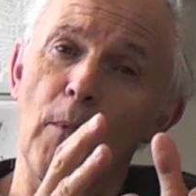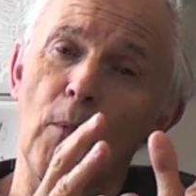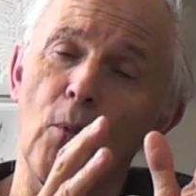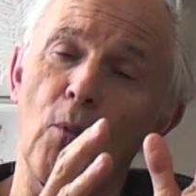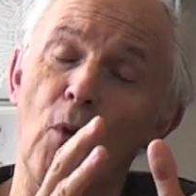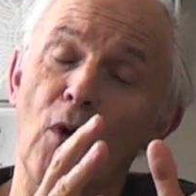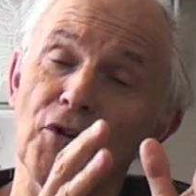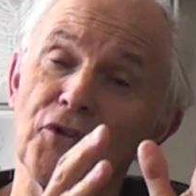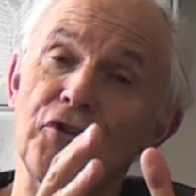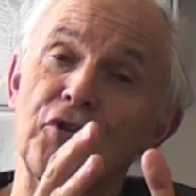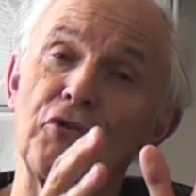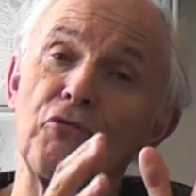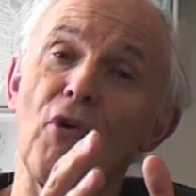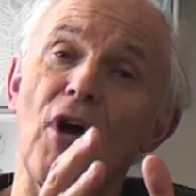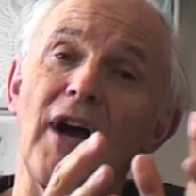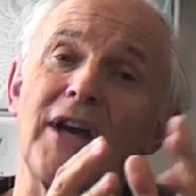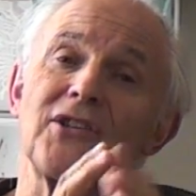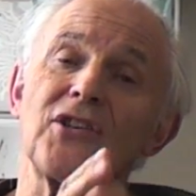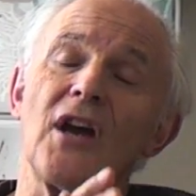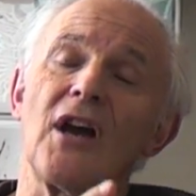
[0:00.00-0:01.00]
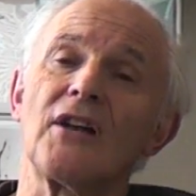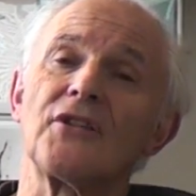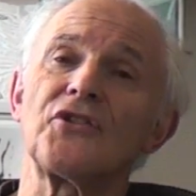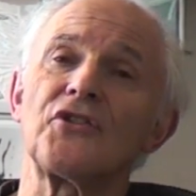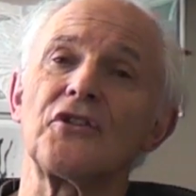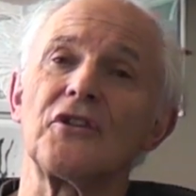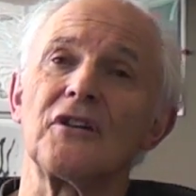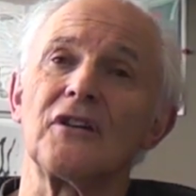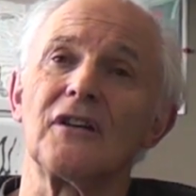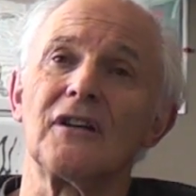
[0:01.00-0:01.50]
was the right
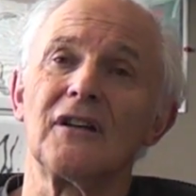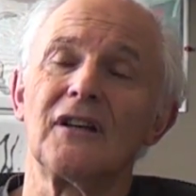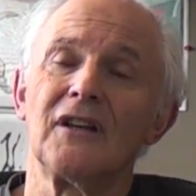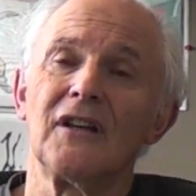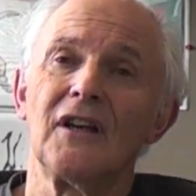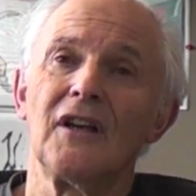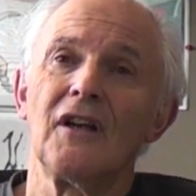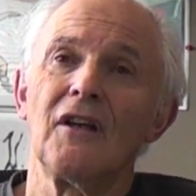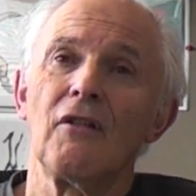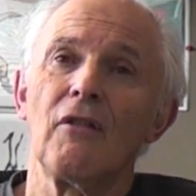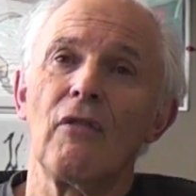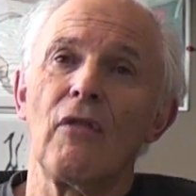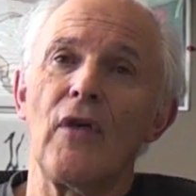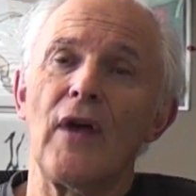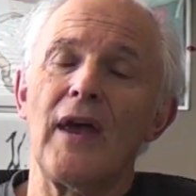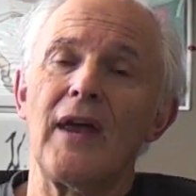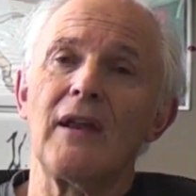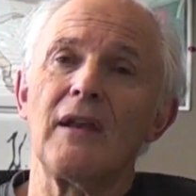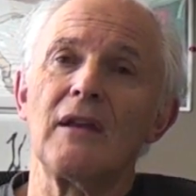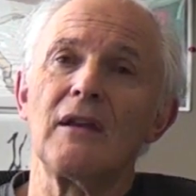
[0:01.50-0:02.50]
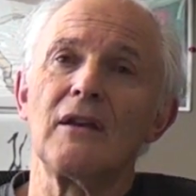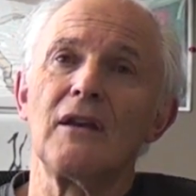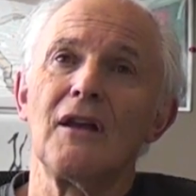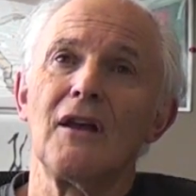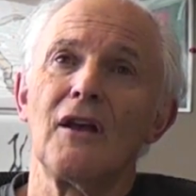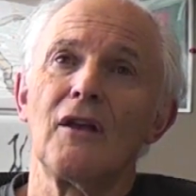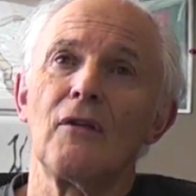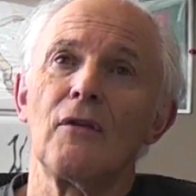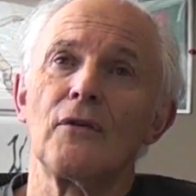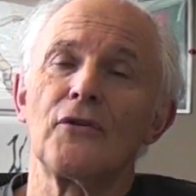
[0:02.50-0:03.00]
answer, then
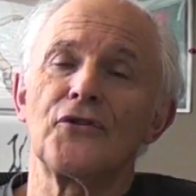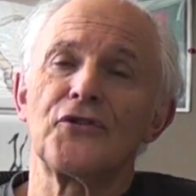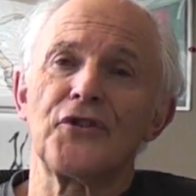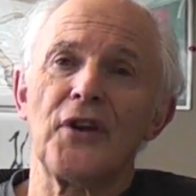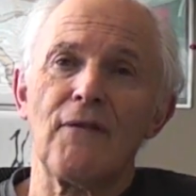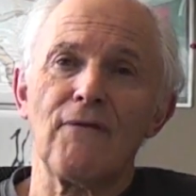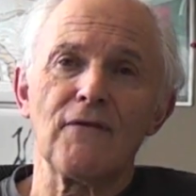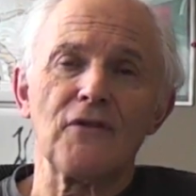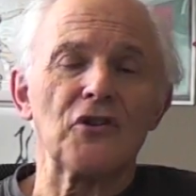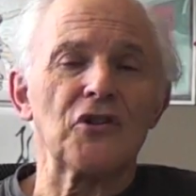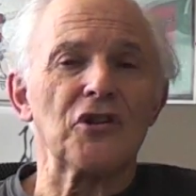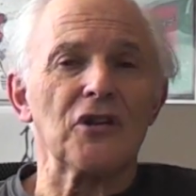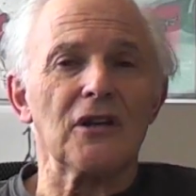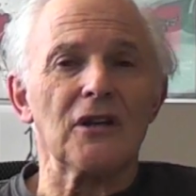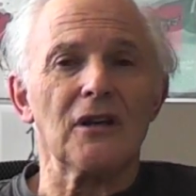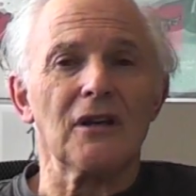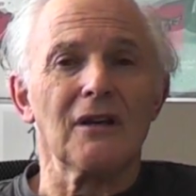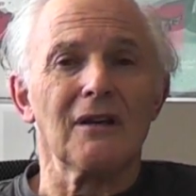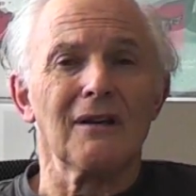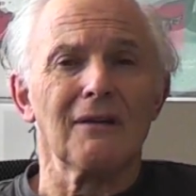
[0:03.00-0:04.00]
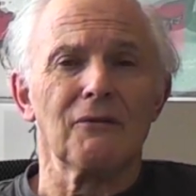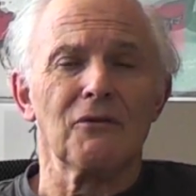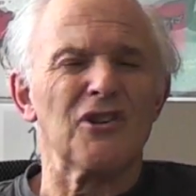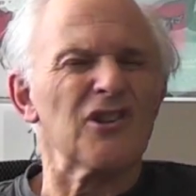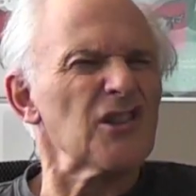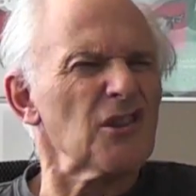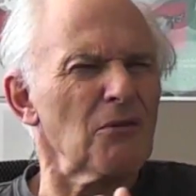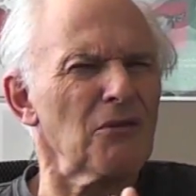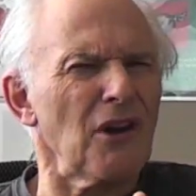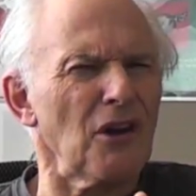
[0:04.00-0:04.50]
70,
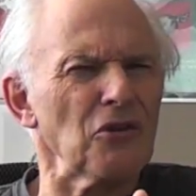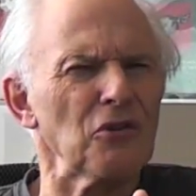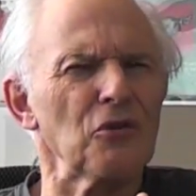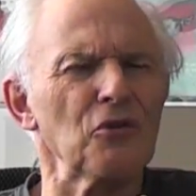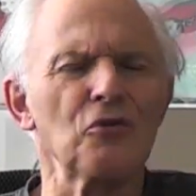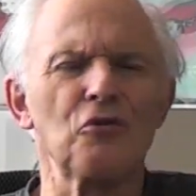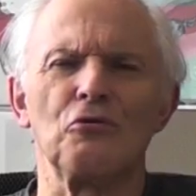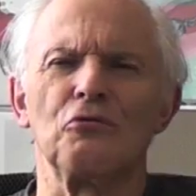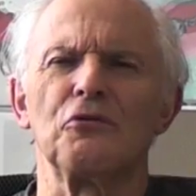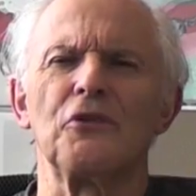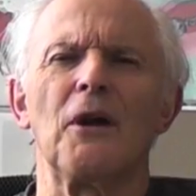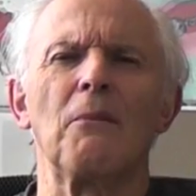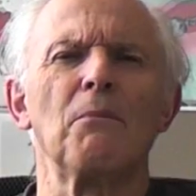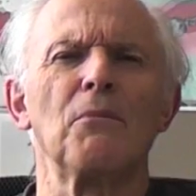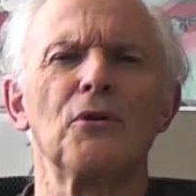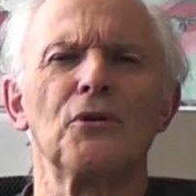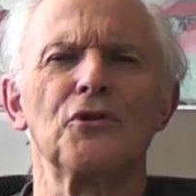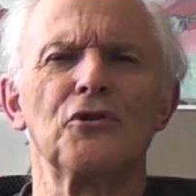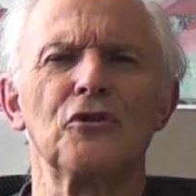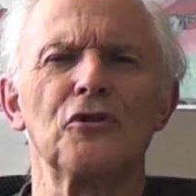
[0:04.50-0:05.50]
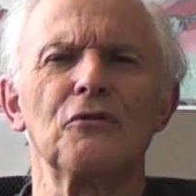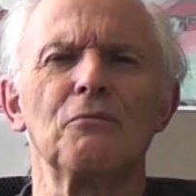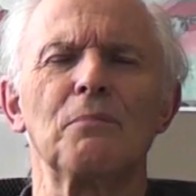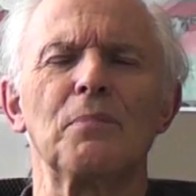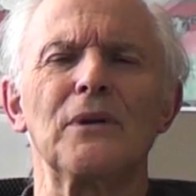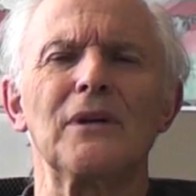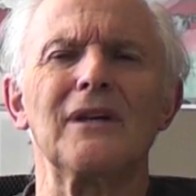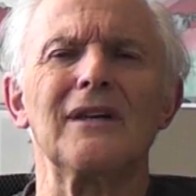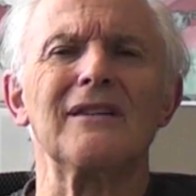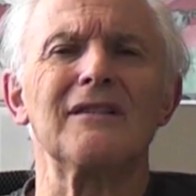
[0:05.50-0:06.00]
which is an unusual number, should
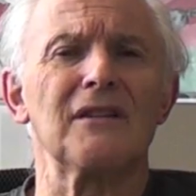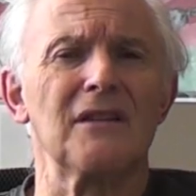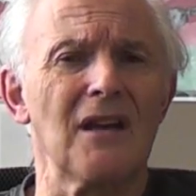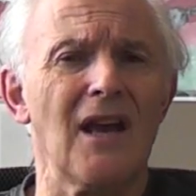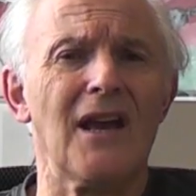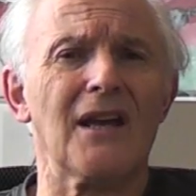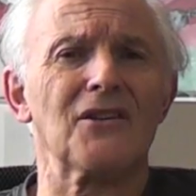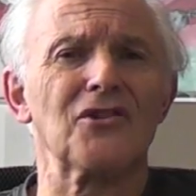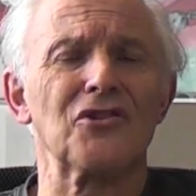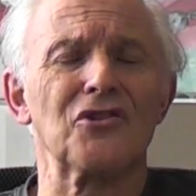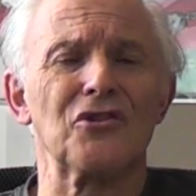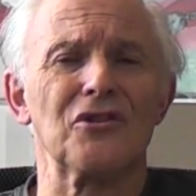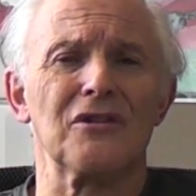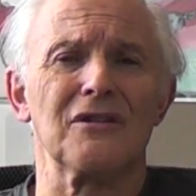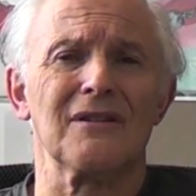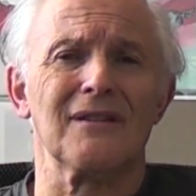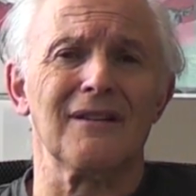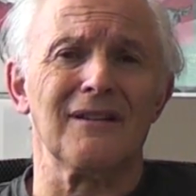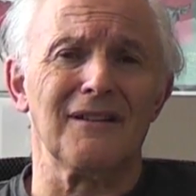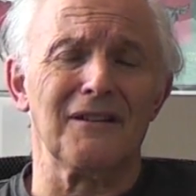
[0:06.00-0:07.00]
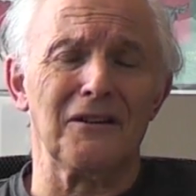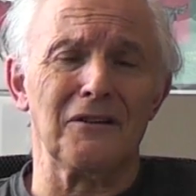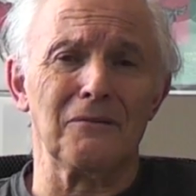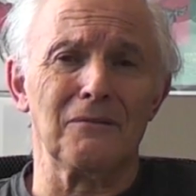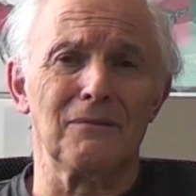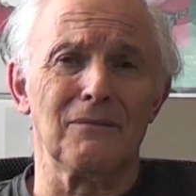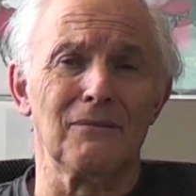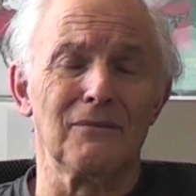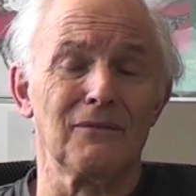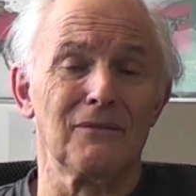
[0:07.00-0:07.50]
be the next
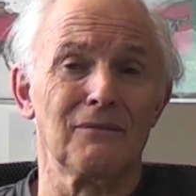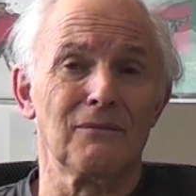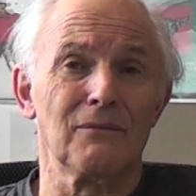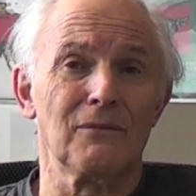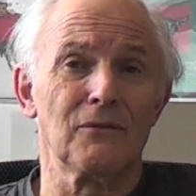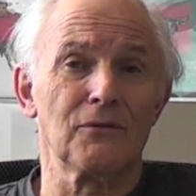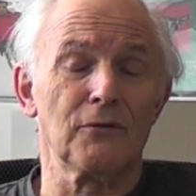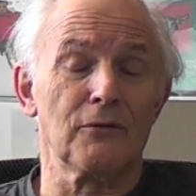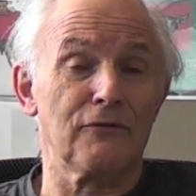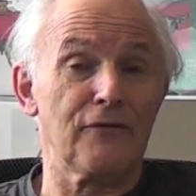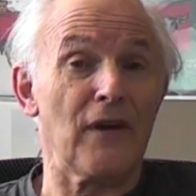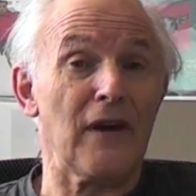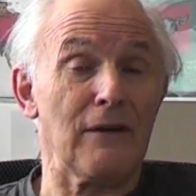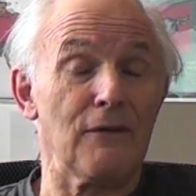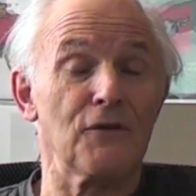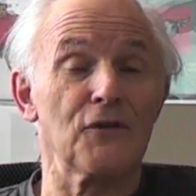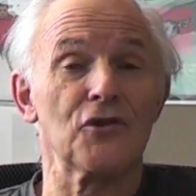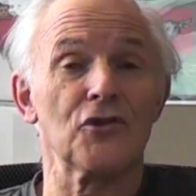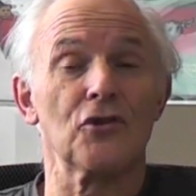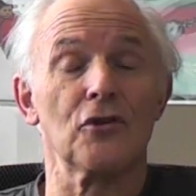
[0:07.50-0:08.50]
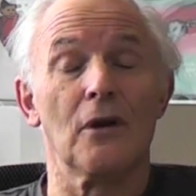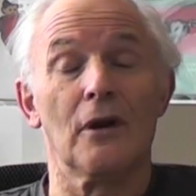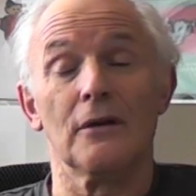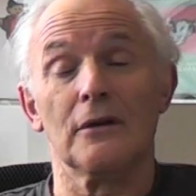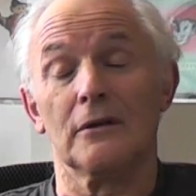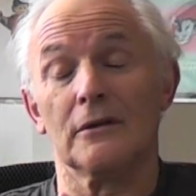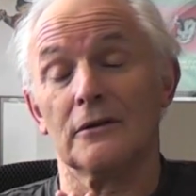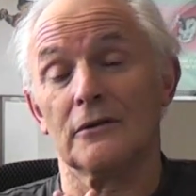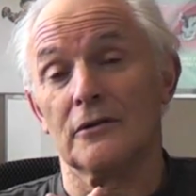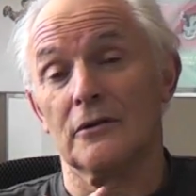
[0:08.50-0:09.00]
favored
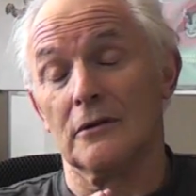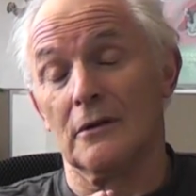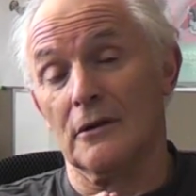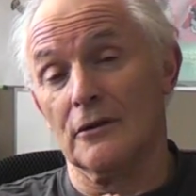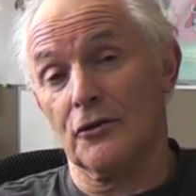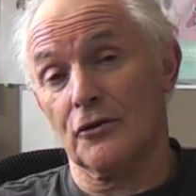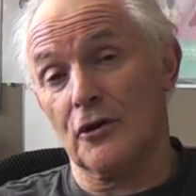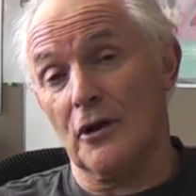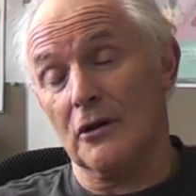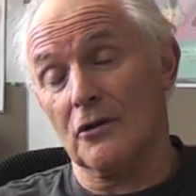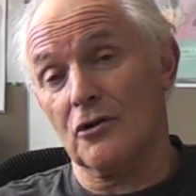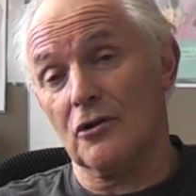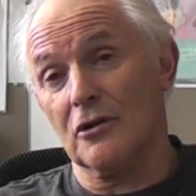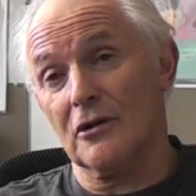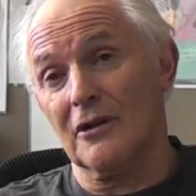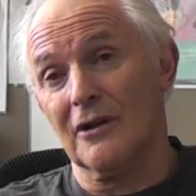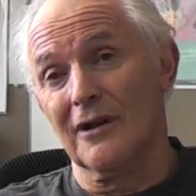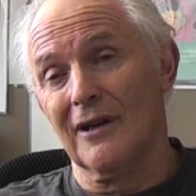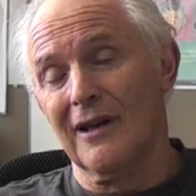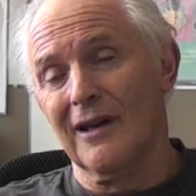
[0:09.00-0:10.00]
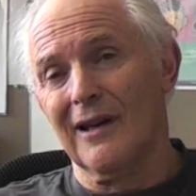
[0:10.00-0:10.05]
structure.